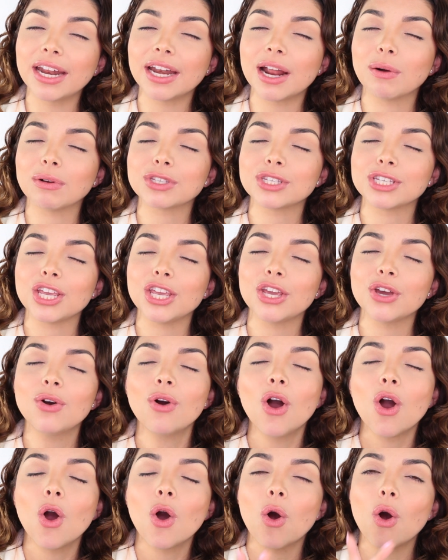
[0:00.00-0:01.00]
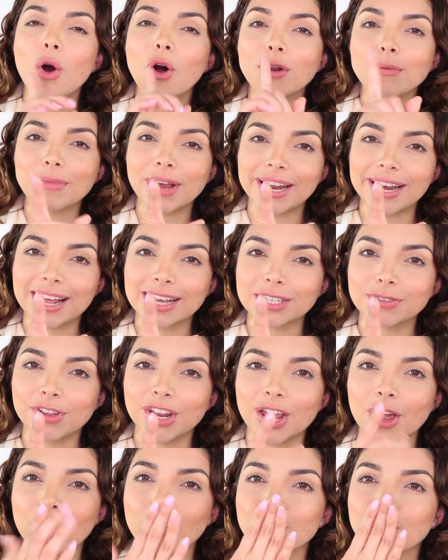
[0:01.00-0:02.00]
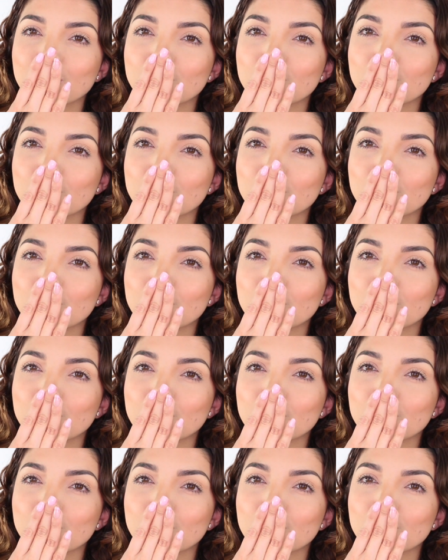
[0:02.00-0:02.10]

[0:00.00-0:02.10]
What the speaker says: and I will see you on my next video.